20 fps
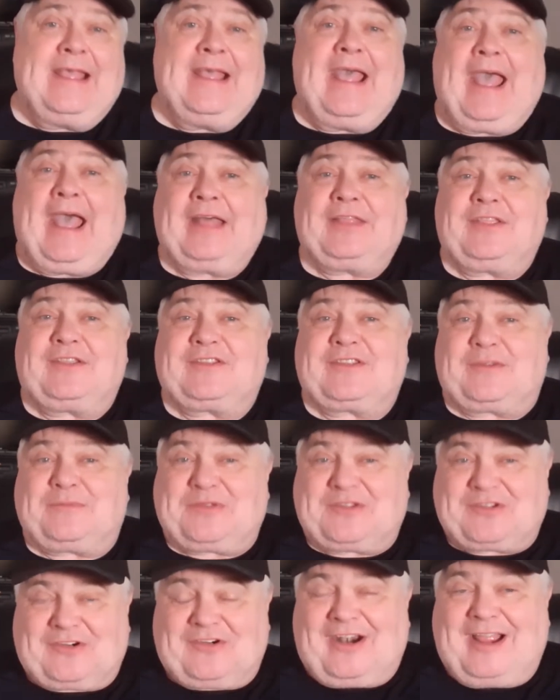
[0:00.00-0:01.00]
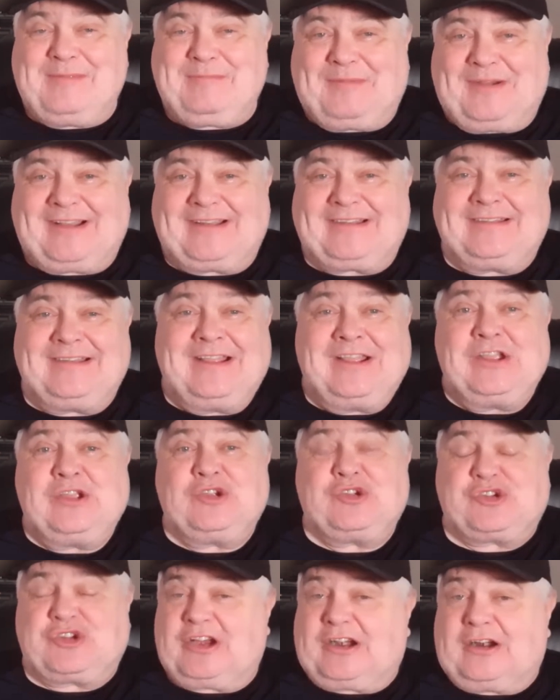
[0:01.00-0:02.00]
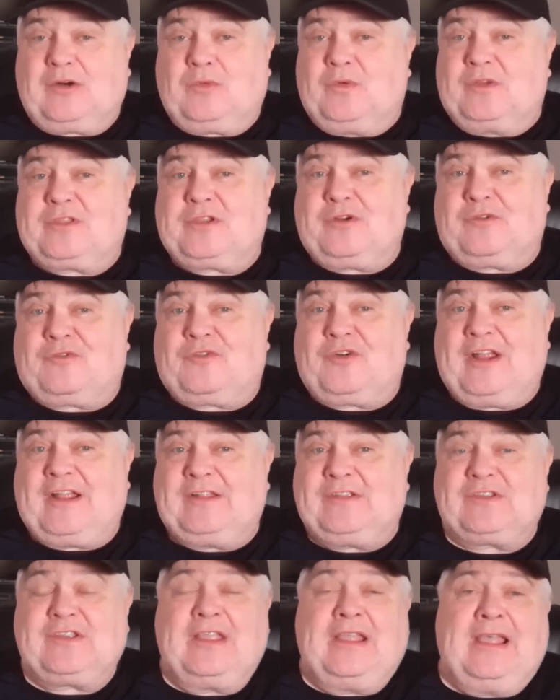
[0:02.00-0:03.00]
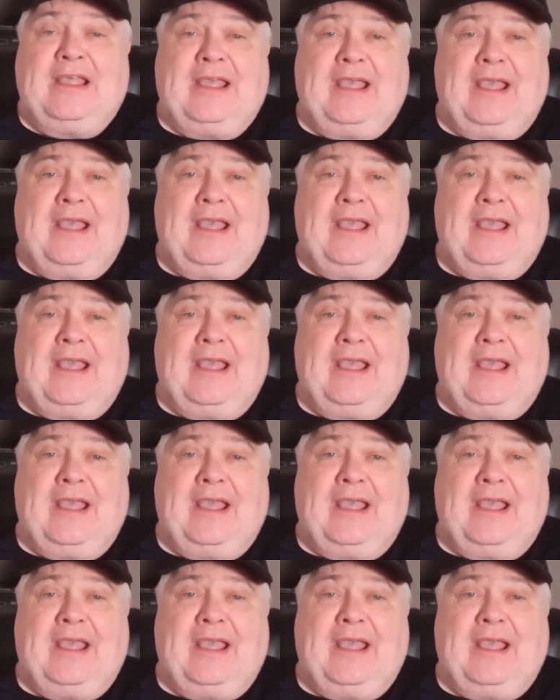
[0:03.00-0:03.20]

and the subscribe button, share it with your friends,